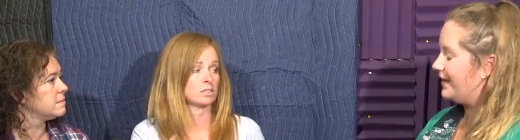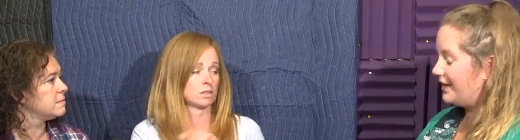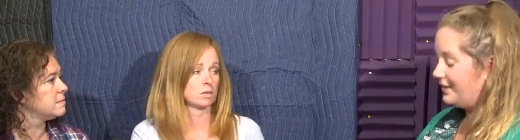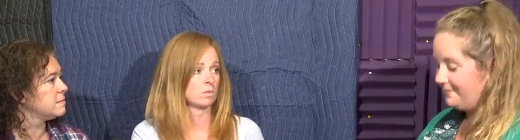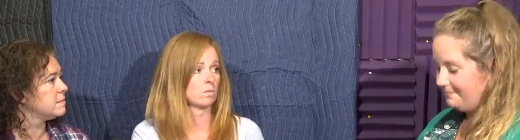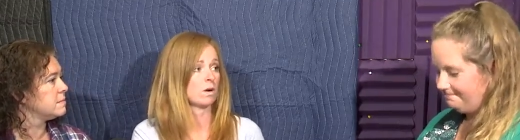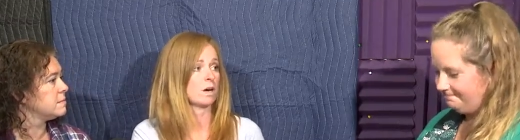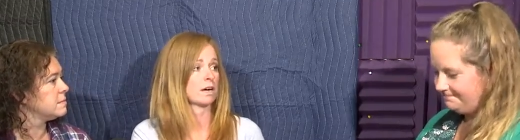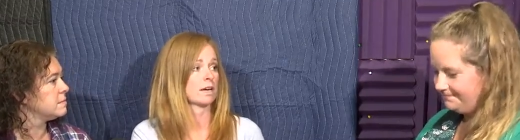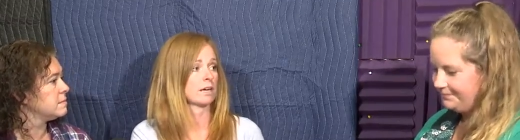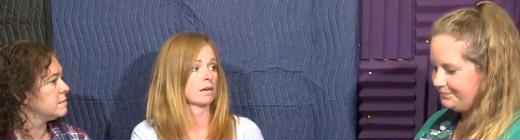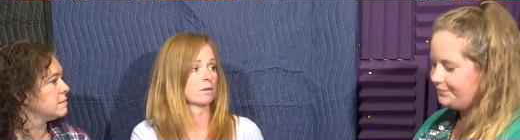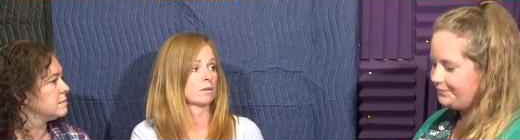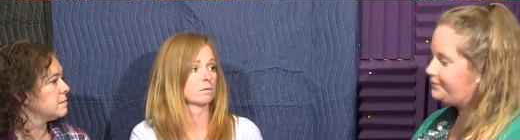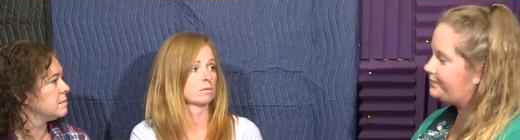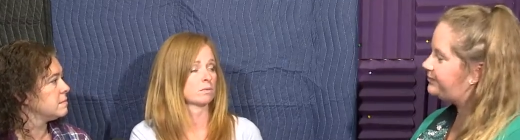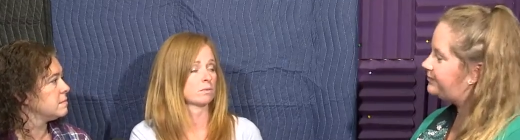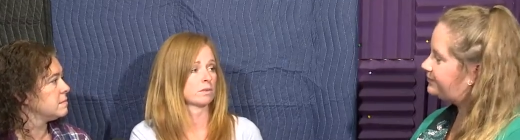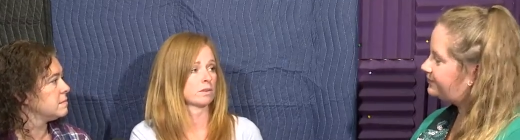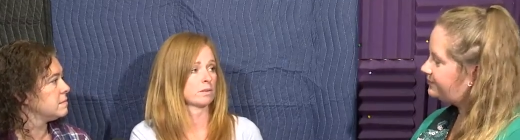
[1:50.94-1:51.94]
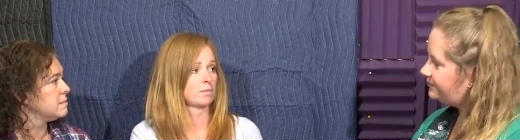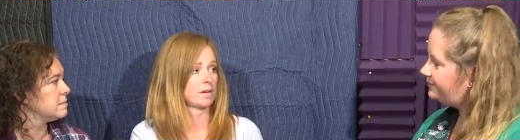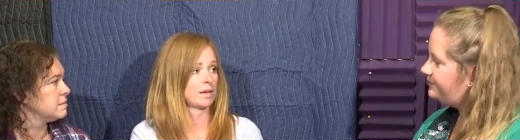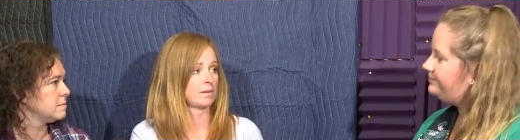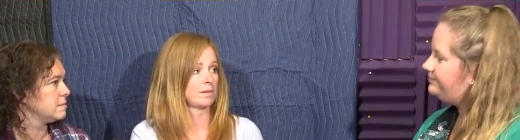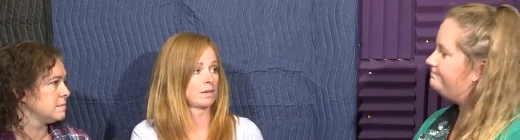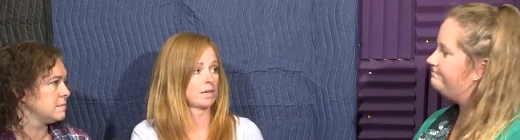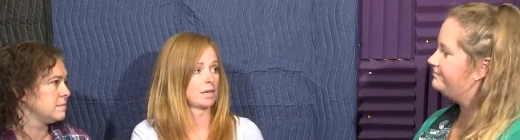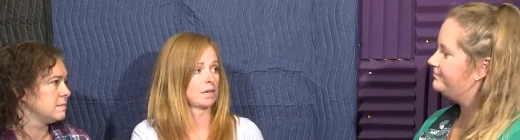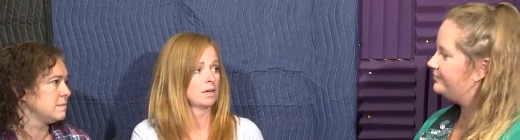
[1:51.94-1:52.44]
Speaker 1: don't yep. walk out with a
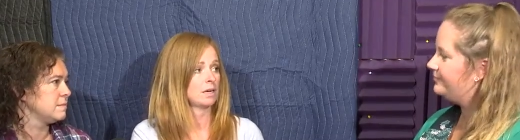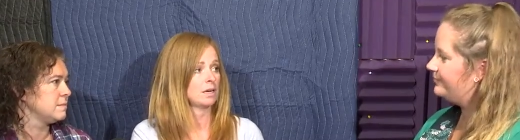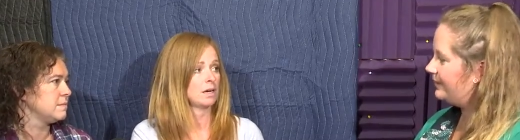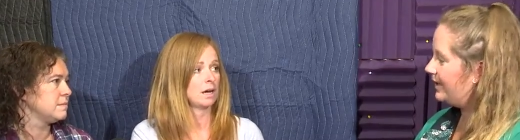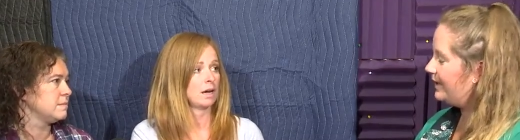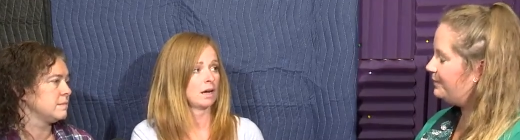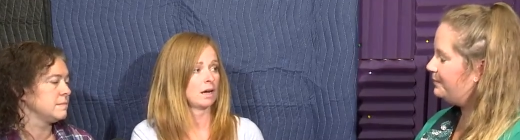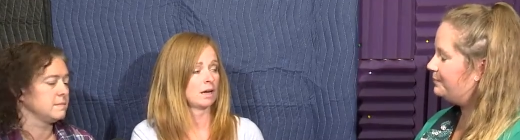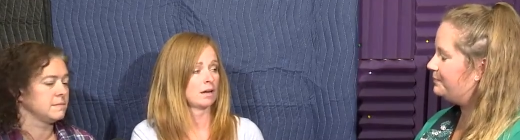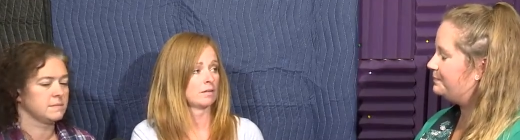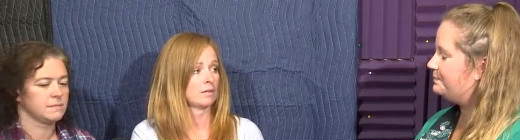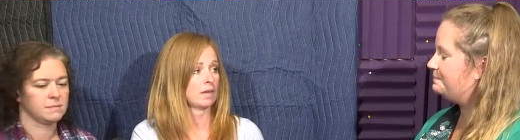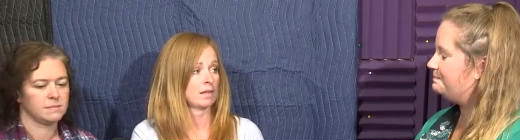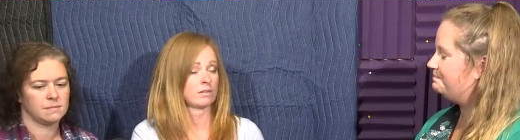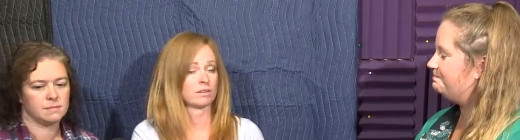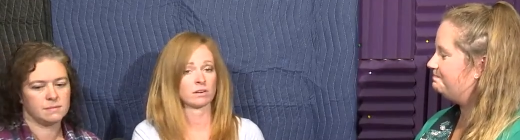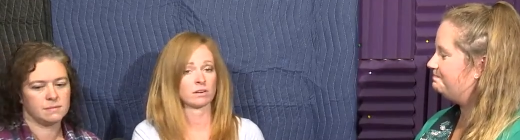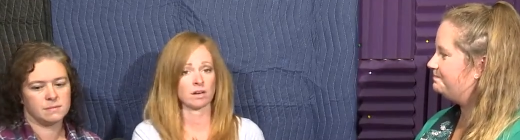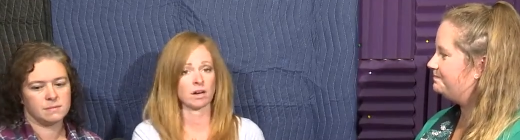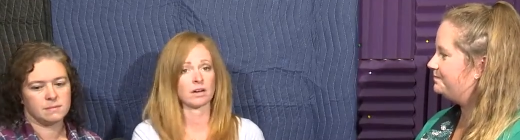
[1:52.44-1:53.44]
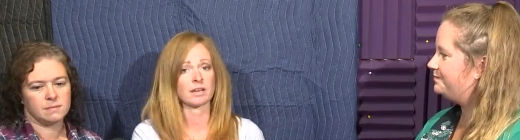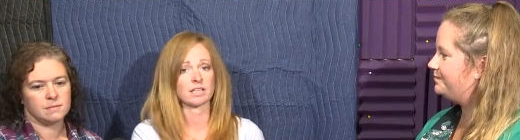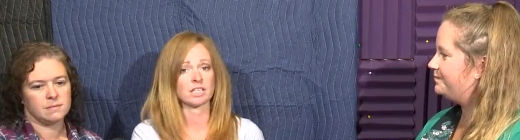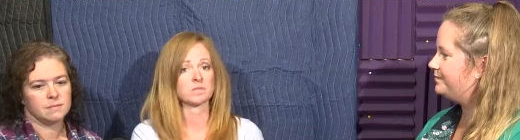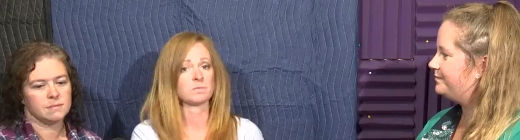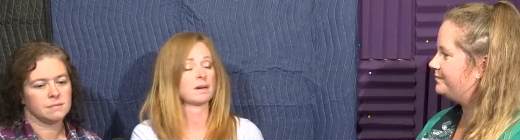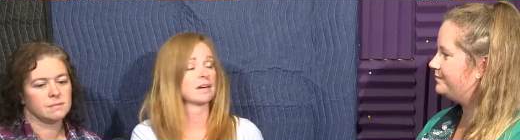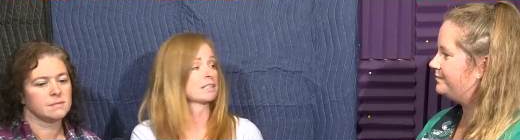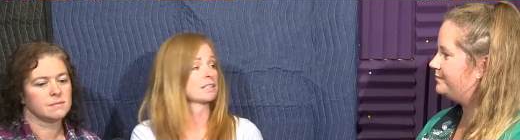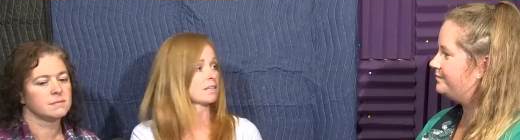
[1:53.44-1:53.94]
baby, yep. uh, and they're not
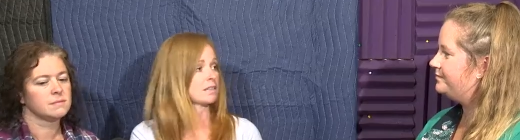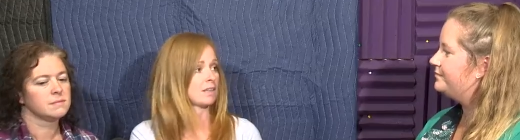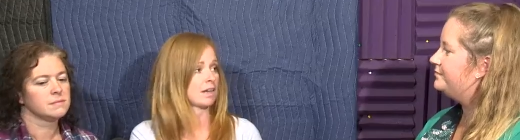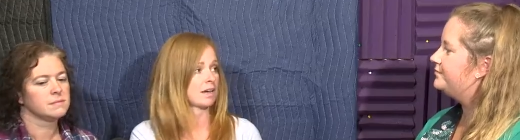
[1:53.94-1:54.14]
expecting